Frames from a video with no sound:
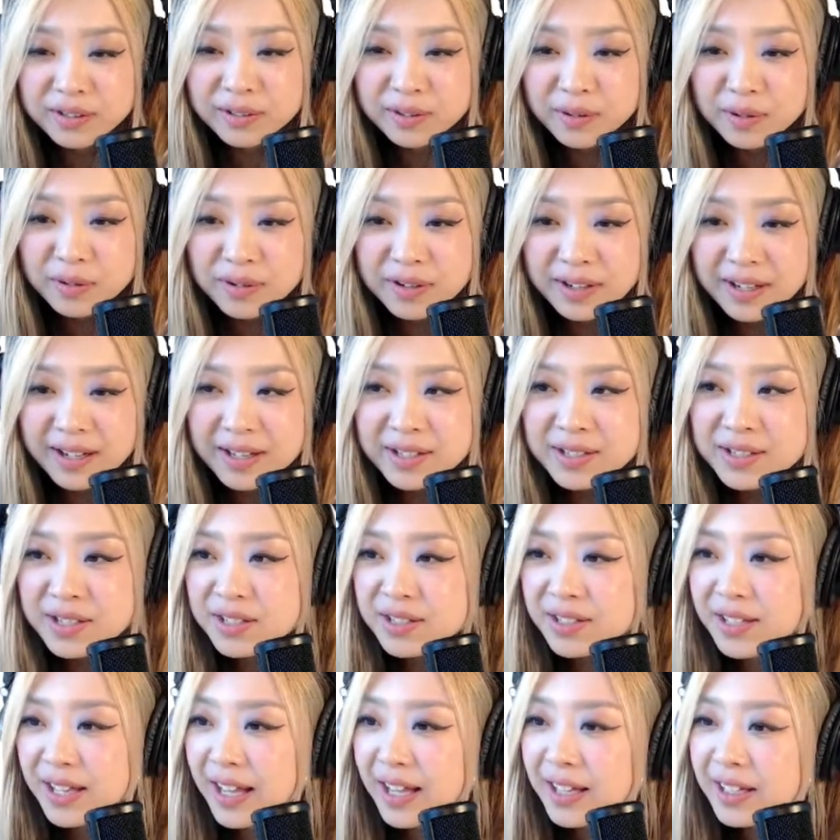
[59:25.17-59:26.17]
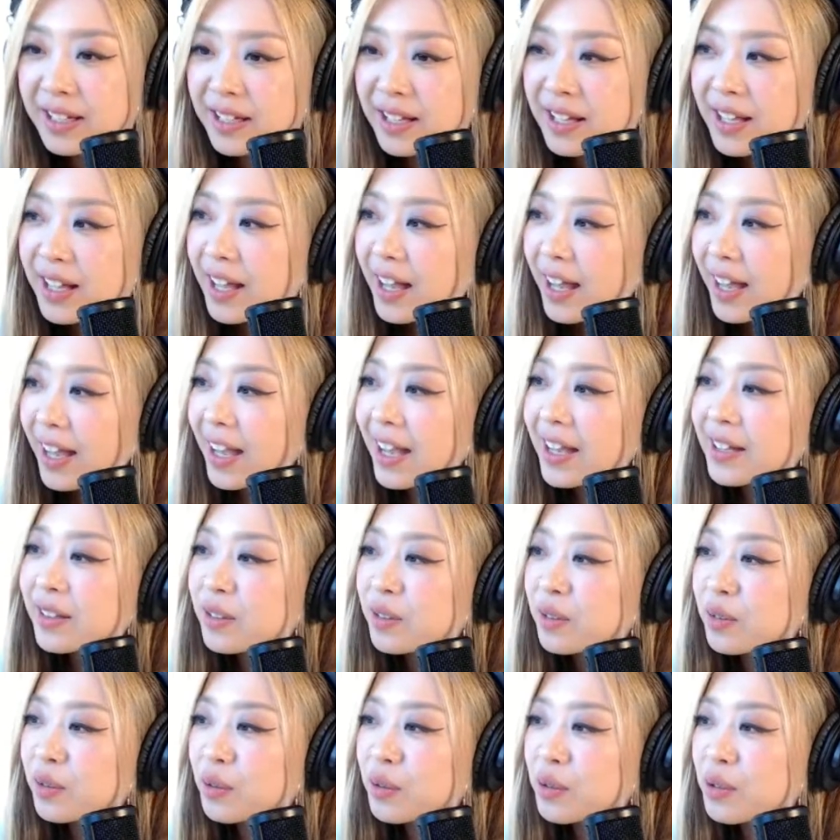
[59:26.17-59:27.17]
You know, I just hate
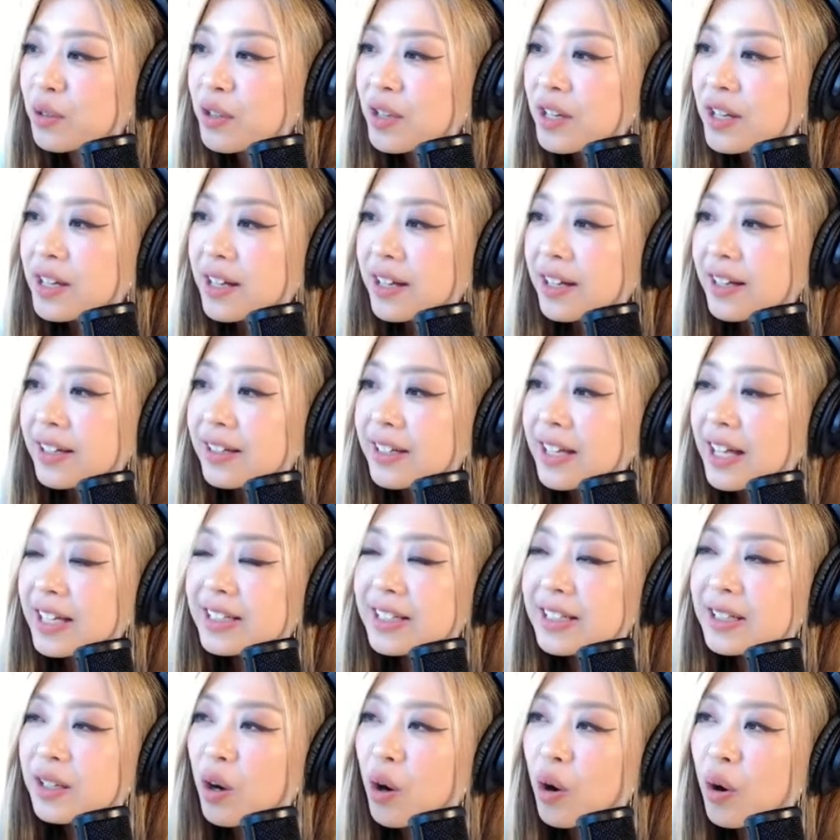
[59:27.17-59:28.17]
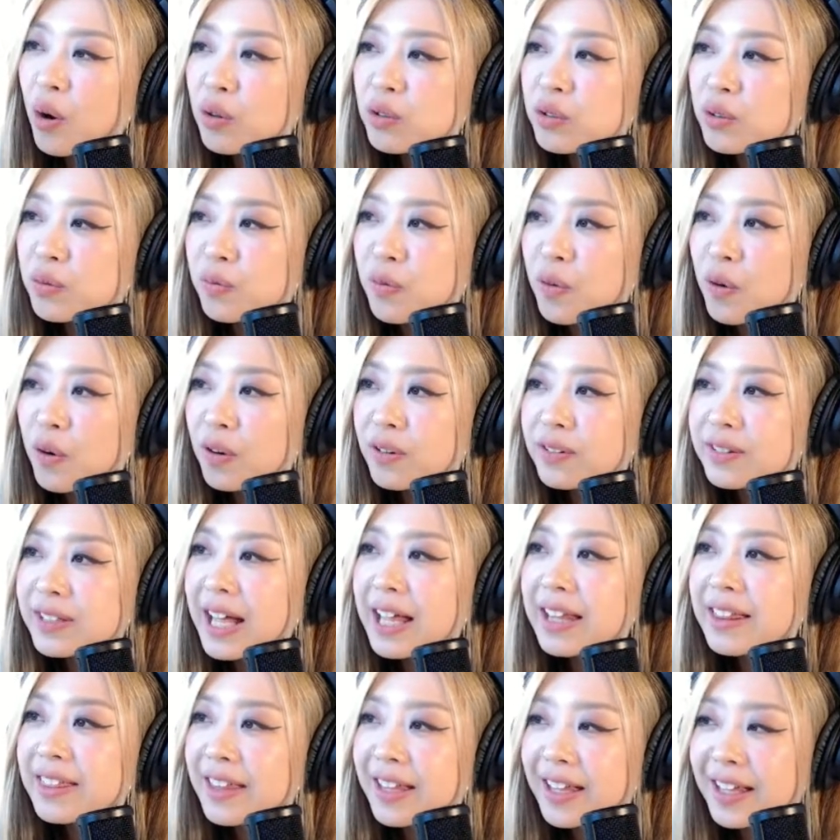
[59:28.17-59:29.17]
to getting old for
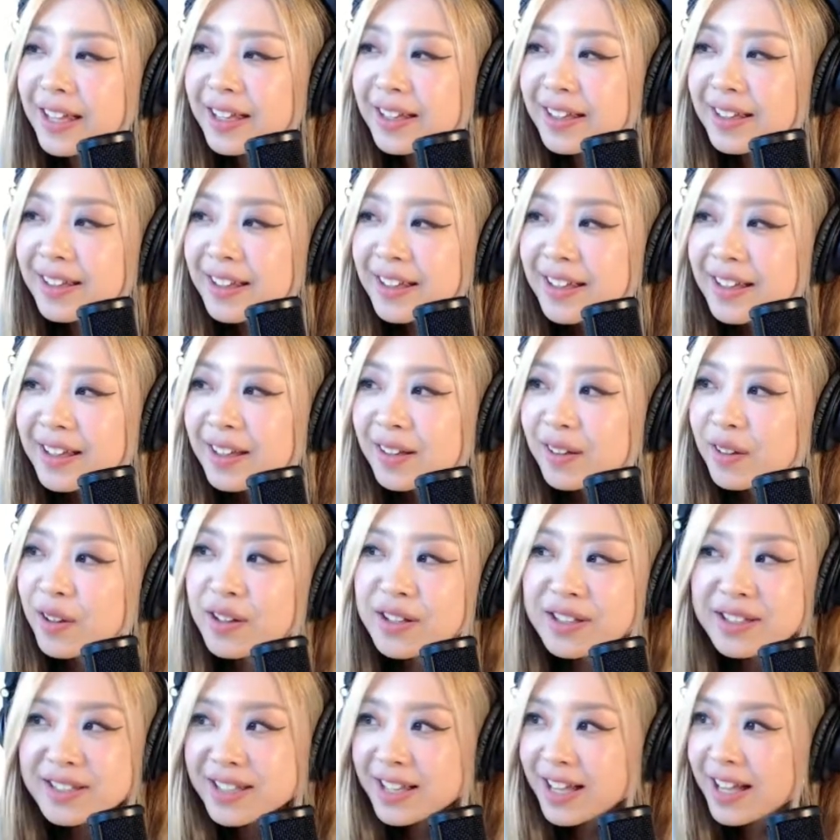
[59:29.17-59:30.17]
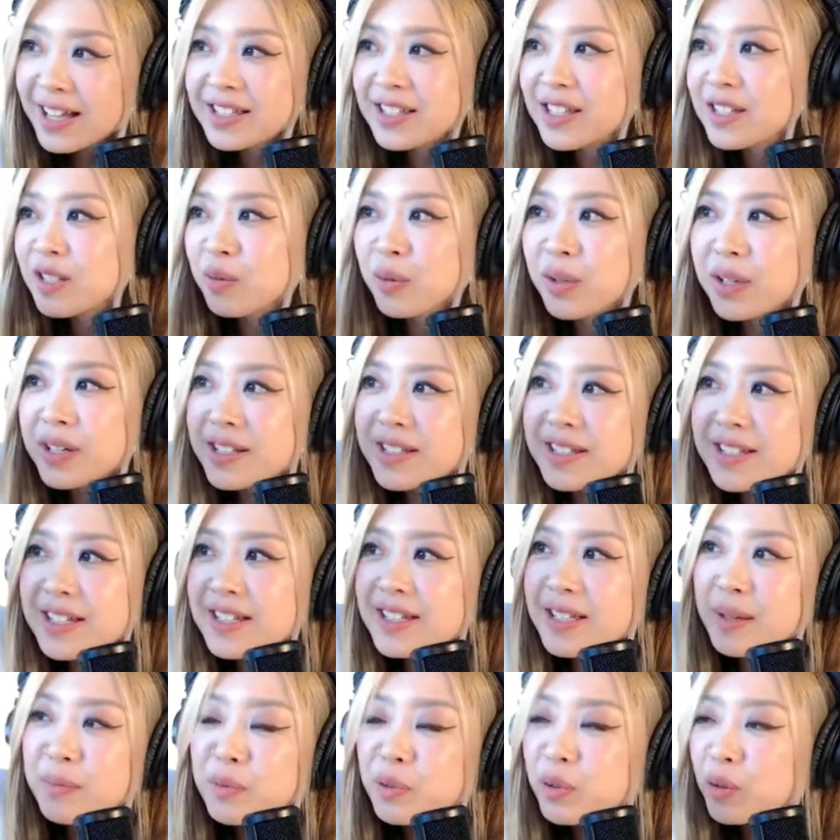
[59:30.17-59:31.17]
nothing. You know, I just want to
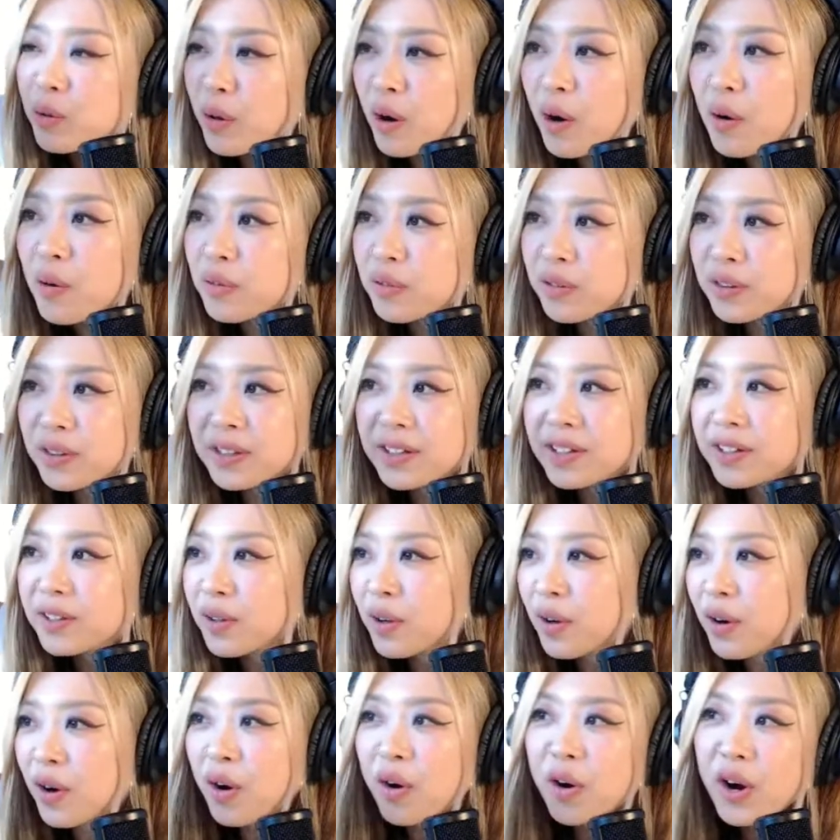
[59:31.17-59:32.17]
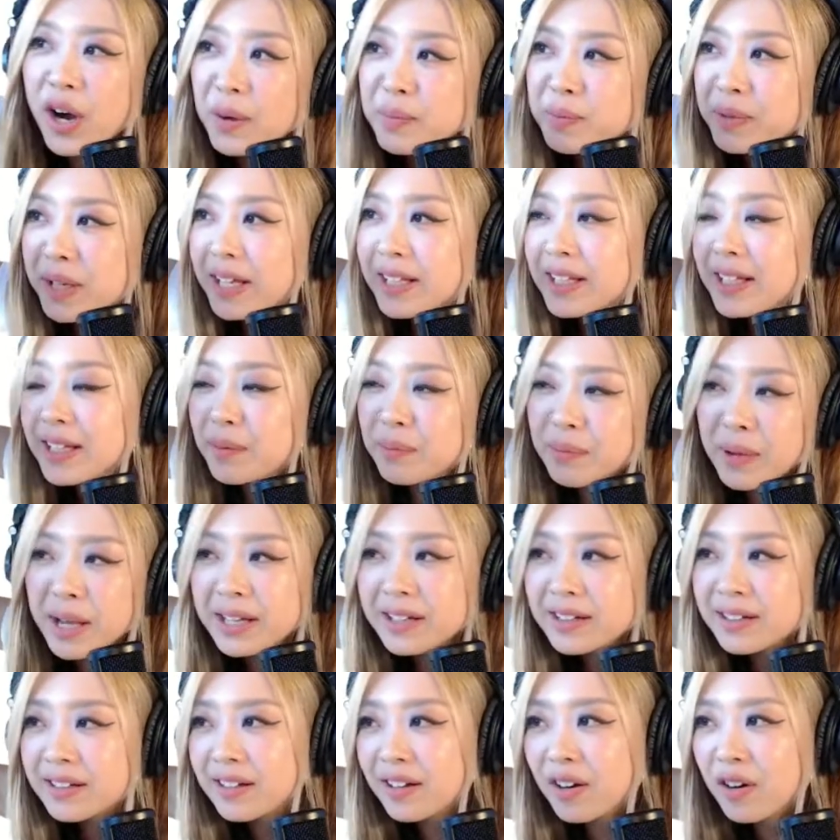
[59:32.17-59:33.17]
see some growth, you know. Oh, I'm getting
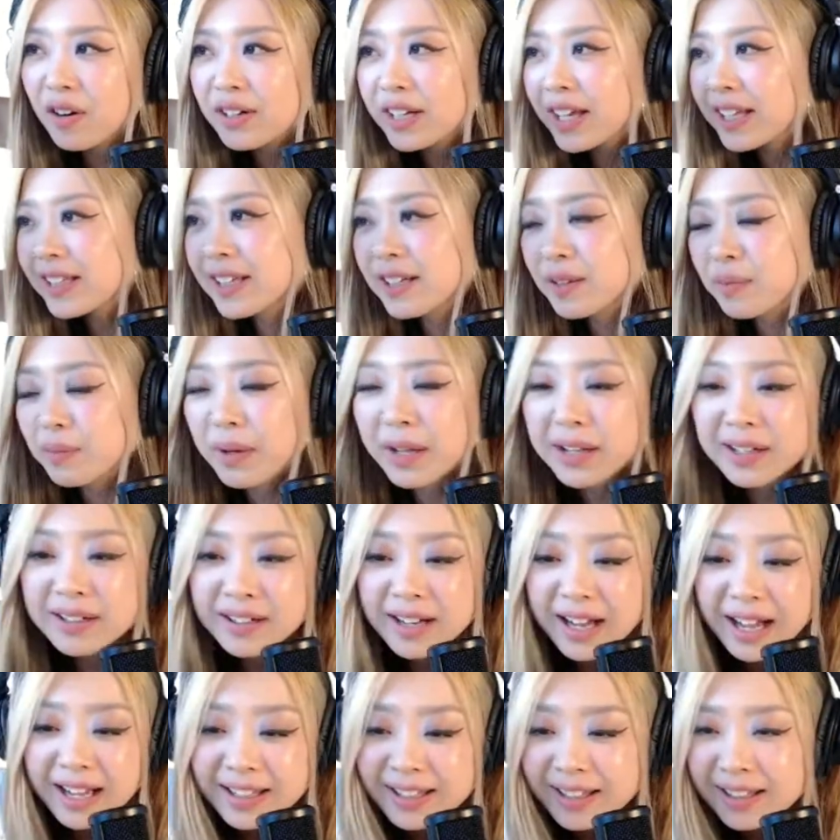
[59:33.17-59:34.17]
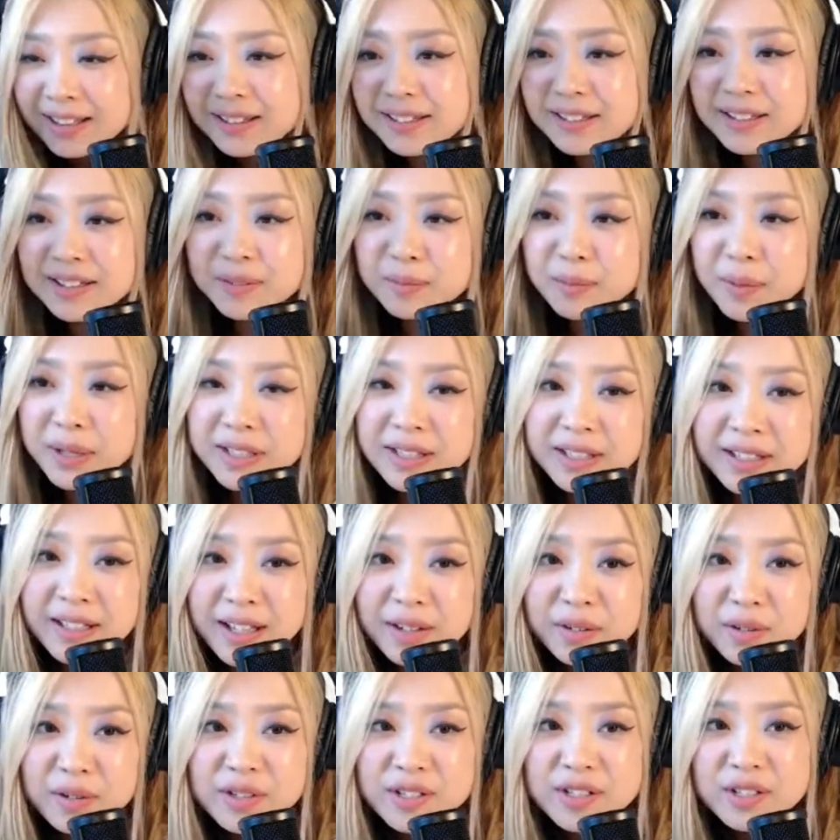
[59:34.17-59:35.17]
better. I can learn many
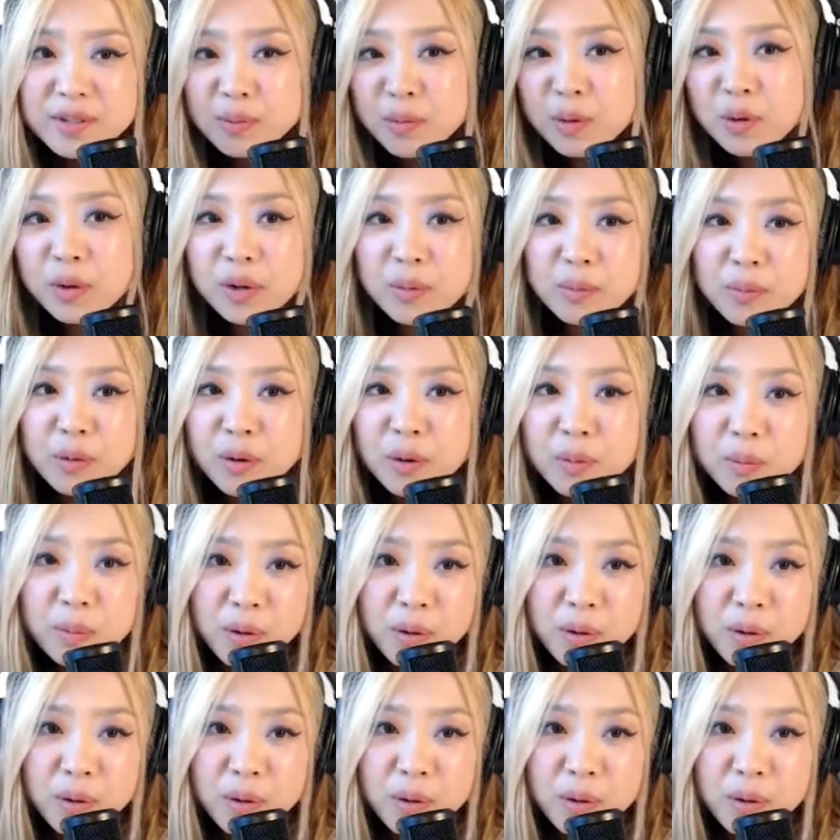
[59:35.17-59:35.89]
languages more.